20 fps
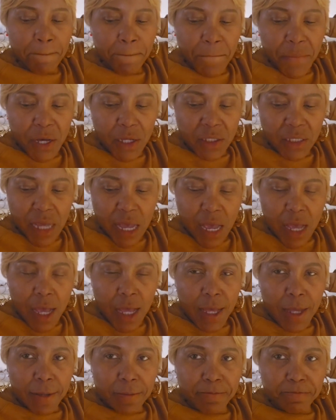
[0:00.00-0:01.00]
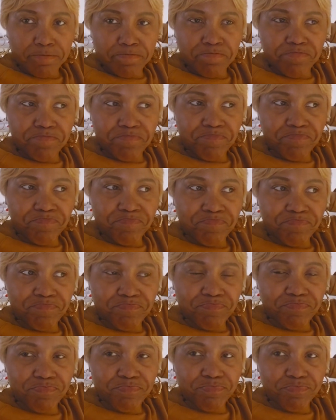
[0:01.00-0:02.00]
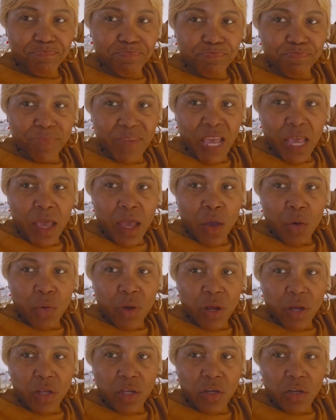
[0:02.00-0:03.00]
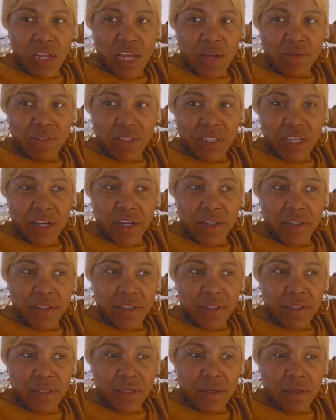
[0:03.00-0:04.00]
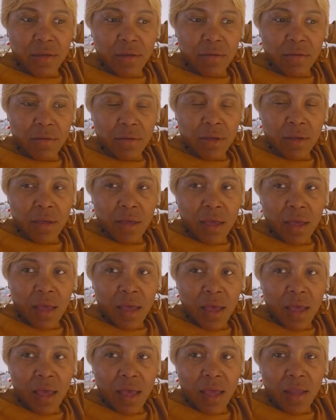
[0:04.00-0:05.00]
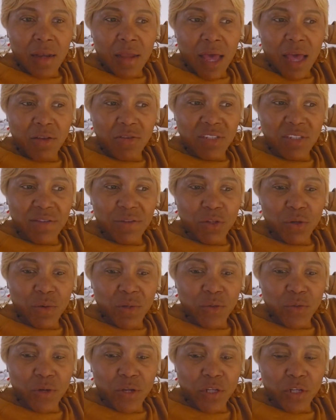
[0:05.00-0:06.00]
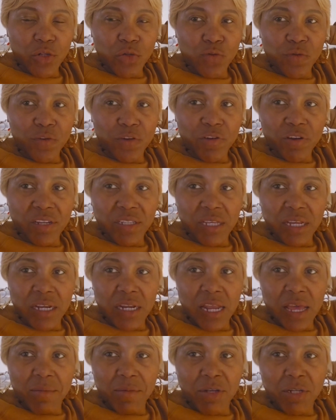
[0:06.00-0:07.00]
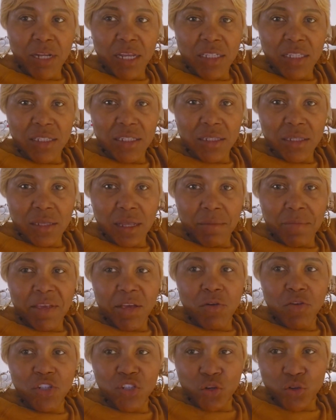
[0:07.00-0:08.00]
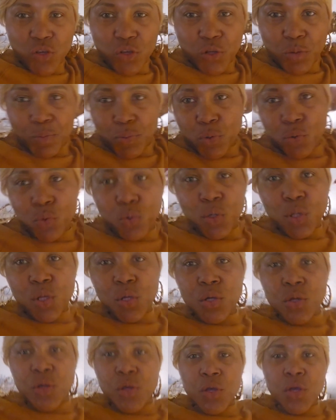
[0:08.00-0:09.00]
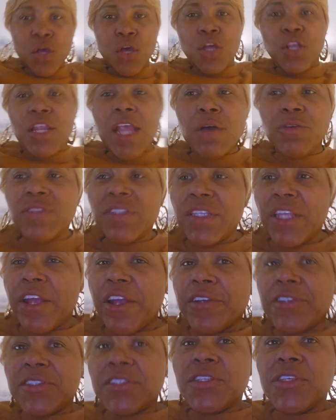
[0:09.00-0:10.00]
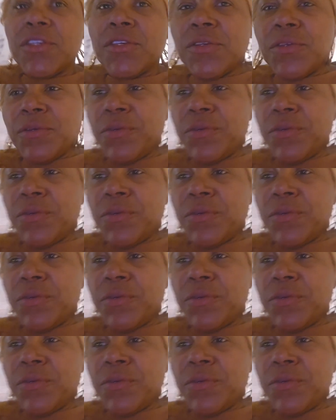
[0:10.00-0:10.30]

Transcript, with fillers: But um, we're going to go downstairs. And I don't even know what we're going to do for the rest of the night. But let's let me go show you the pool downstairs.